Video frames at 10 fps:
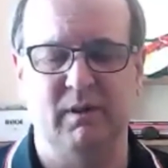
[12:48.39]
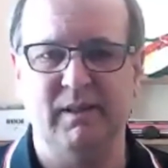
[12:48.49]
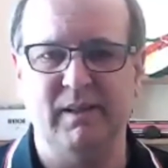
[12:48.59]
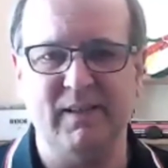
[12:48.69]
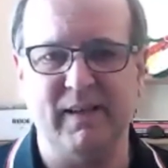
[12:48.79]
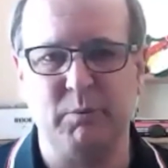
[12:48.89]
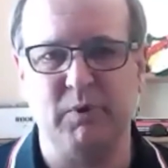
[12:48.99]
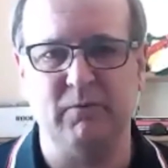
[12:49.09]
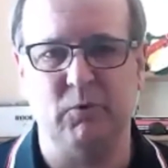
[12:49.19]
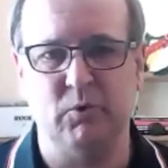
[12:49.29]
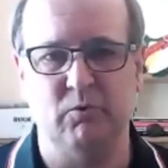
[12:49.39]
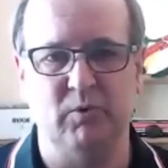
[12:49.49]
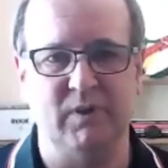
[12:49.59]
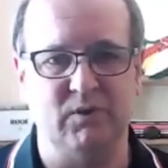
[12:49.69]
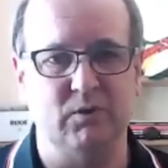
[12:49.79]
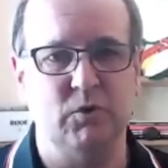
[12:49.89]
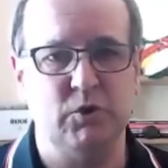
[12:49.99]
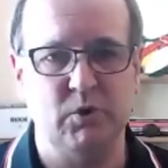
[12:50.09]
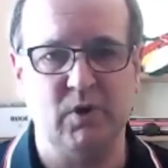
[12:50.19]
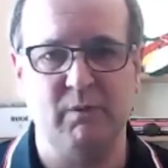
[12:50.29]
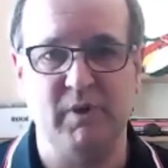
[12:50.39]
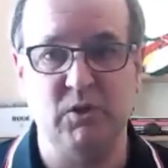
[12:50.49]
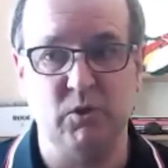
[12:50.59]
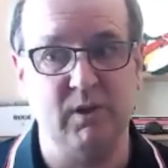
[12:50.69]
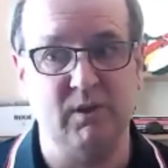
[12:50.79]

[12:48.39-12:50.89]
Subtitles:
Is it happening for a good reason? Should I be doing